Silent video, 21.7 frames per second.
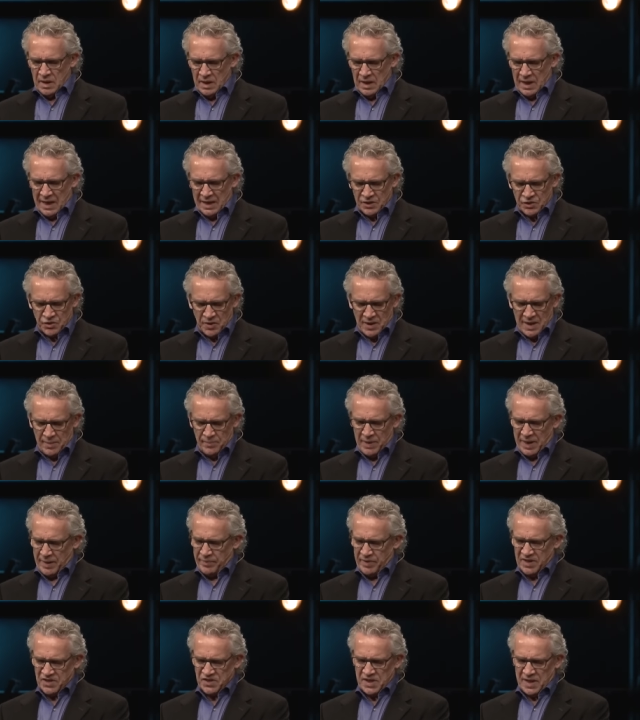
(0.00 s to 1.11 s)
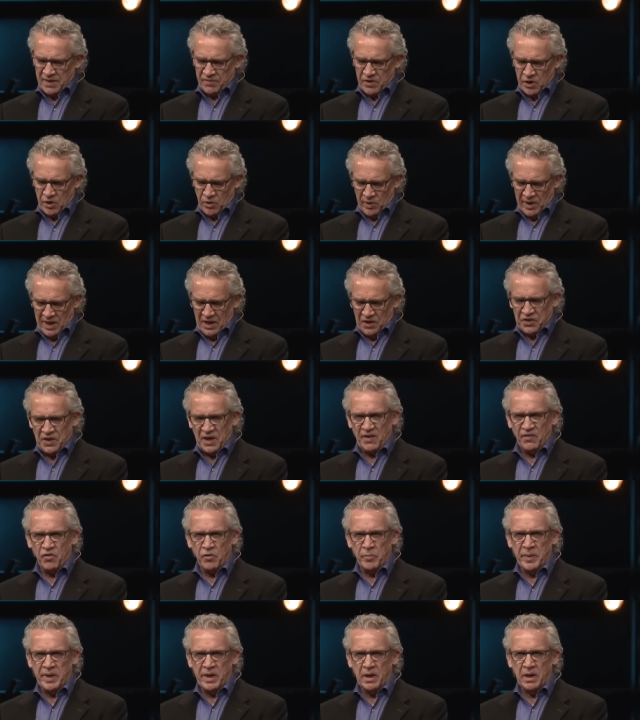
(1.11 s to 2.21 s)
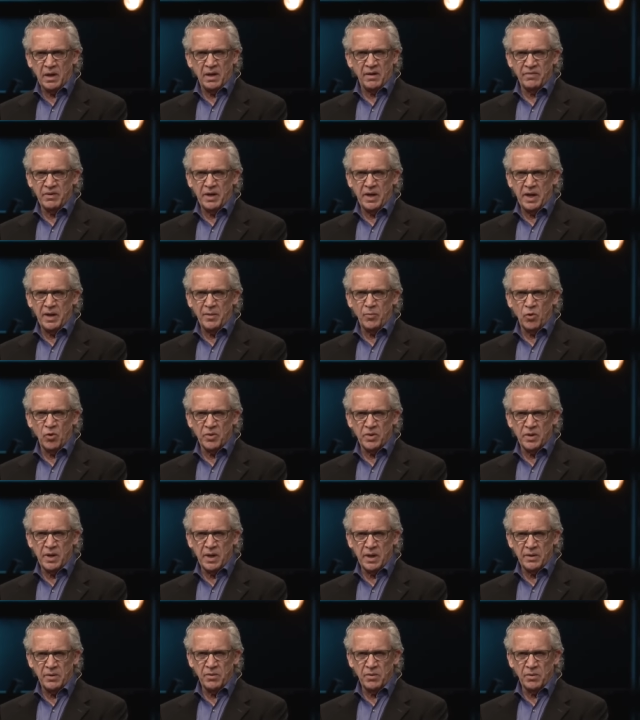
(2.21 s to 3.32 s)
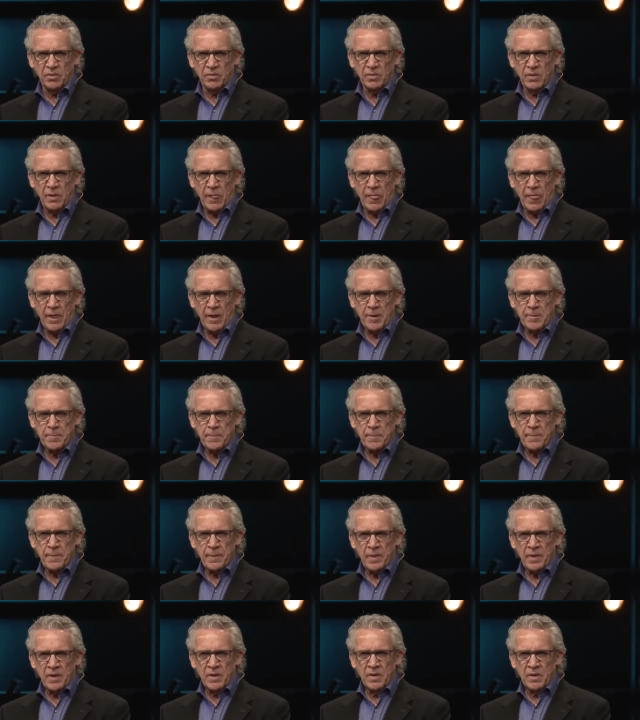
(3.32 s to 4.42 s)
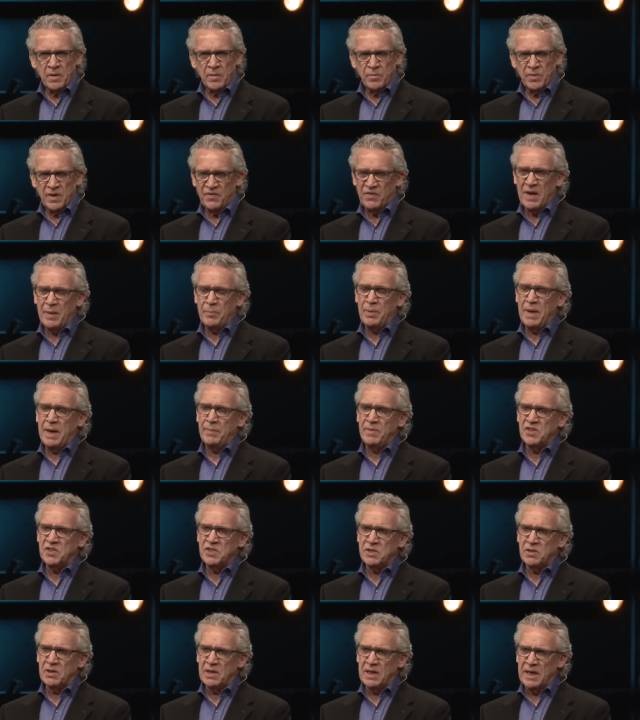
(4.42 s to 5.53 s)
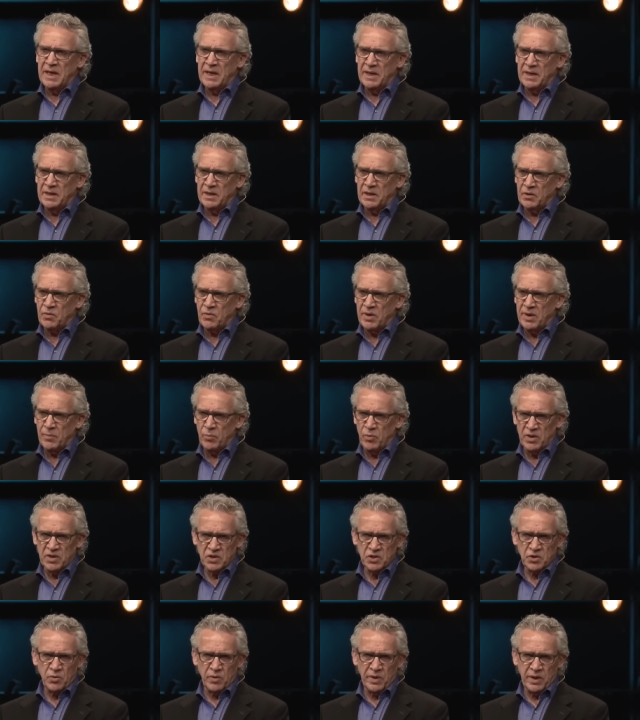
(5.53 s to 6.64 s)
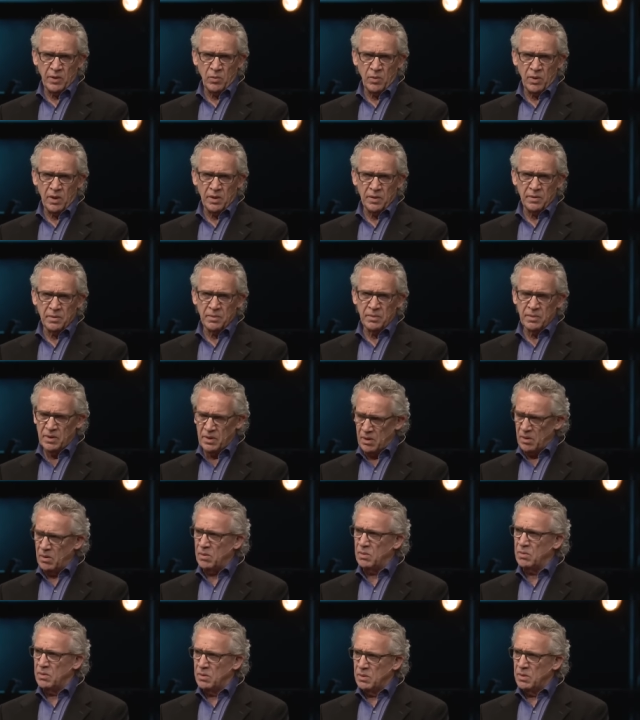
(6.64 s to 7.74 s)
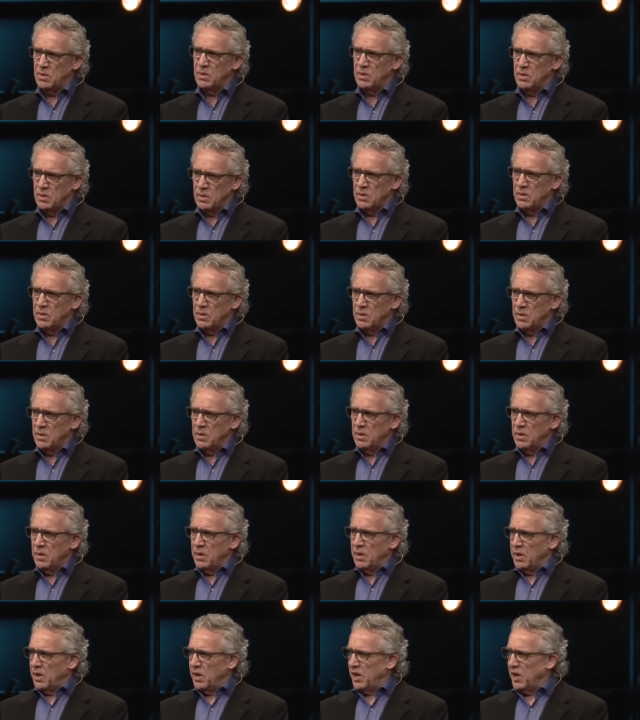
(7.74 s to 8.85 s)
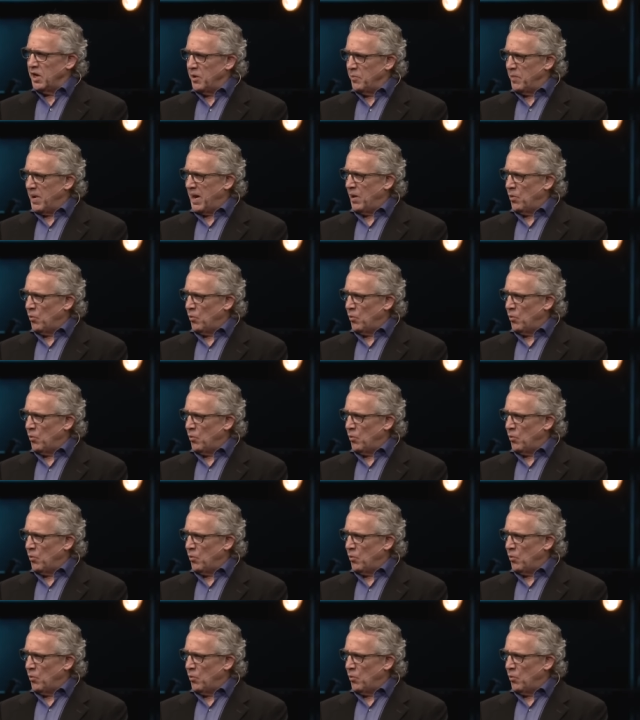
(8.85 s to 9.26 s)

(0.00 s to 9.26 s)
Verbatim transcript: And so that baby doesn't have to do anything for me to love it any more than I do. But if that baby's still laying in the crib when it's 21, you know, you might